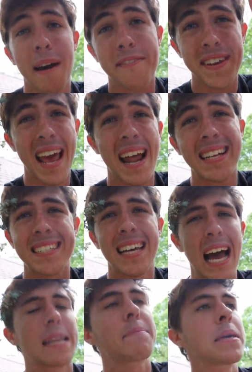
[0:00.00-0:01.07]
at
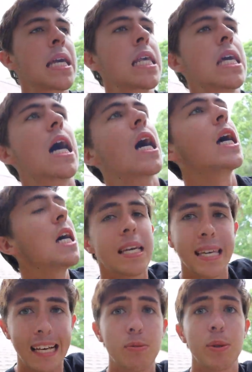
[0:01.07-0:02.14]
finatic.media.
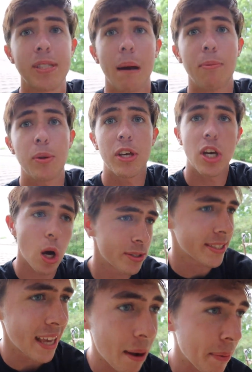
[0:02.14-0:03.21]
Yes, we slept with the
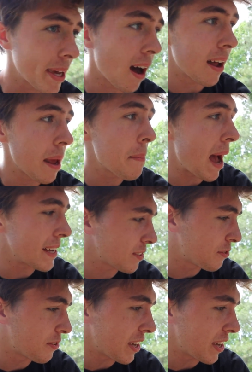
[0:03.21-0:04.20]
ghost. Yeah, we caught a massive